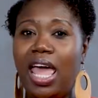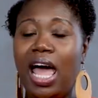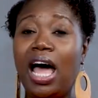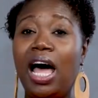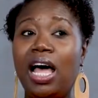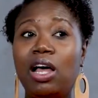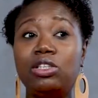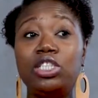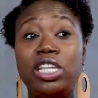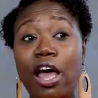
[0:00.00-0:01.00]

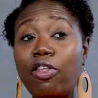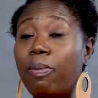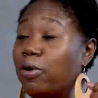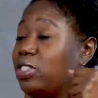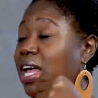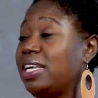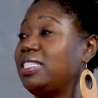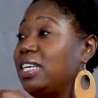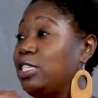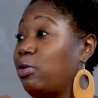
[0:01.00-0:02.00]
the other person has
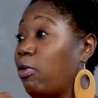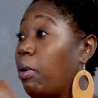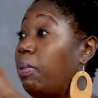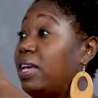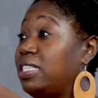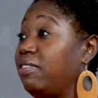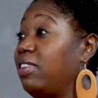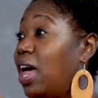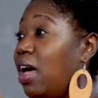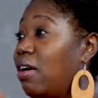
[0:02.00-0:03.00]
to enter from a place of
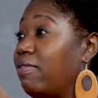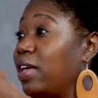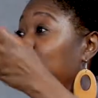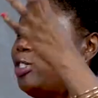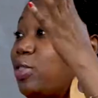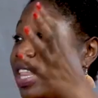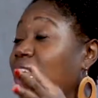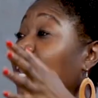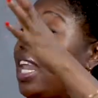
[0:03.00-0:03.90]
love so that that